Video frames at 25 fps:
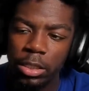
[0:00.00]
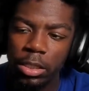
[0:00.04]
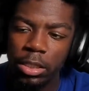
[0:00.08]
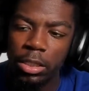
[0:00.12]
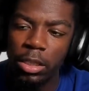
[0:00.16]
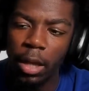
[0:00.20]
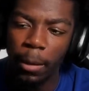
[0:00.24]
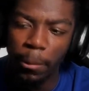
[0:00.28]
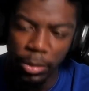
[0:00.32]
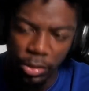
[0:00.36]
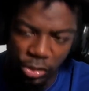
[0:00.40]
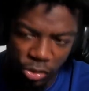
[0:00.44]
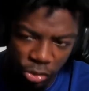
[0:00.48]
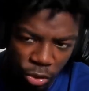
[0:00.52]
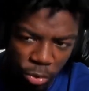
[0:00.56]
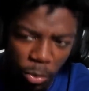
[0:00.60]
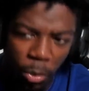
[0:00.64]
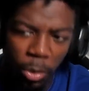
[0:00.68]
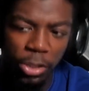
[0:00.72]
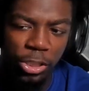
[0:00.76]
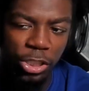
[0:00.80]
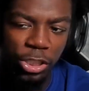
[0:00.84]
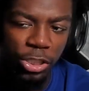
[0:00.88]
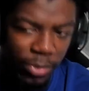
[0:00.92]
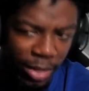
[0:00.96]
Number two
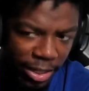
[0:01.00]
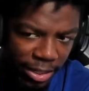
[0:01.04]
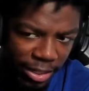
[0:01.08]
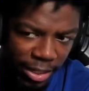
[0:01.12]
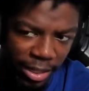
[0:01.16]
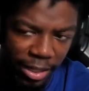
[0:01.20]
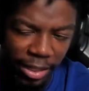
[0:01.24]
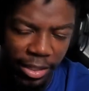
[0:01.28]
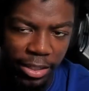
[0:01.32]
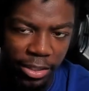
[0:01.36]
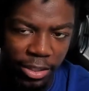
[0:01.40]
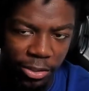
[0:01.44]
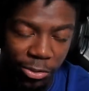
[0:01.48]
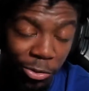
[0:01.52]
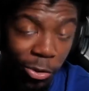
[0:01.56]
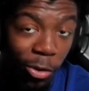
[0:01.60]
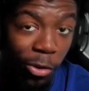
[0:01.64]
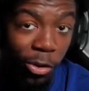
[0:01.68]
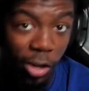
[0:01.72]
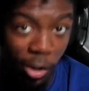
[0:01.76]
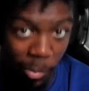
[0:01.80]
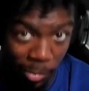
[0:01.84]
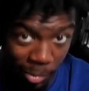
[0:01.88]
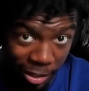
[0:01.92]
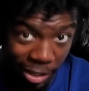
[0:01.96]
on trending, you gonna
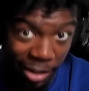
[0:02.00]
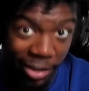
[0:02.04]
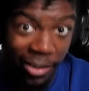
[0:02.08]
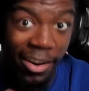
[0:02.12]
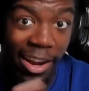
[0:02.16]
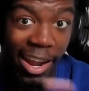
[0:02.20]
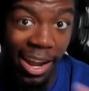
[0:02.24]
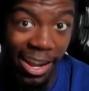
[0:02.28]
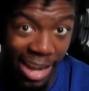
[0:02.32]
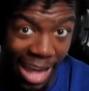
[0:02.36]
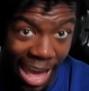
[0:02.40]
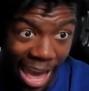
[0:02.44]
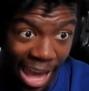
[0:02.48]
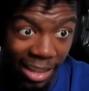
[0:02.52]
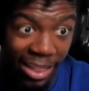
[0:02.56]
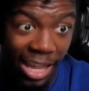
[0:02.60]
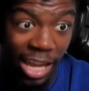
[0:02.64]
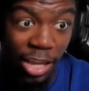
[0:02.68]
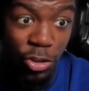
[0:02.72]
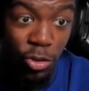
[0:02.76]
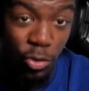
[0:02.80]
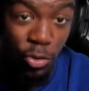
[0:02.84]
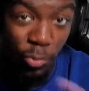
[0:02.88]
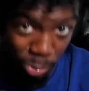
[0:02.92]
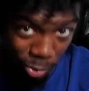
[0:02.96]
come on here and act
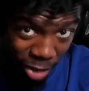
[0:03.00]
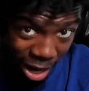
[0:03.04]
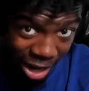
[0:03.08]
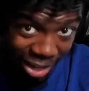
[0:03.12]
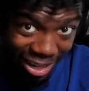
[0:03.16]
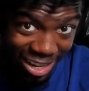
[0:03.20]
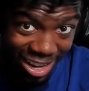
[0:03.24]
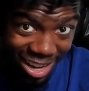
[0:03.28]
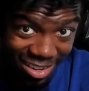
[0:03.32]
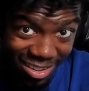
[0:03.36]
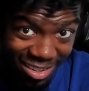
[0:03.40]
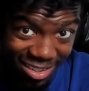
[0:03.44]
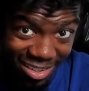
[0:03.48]
like you pregnant?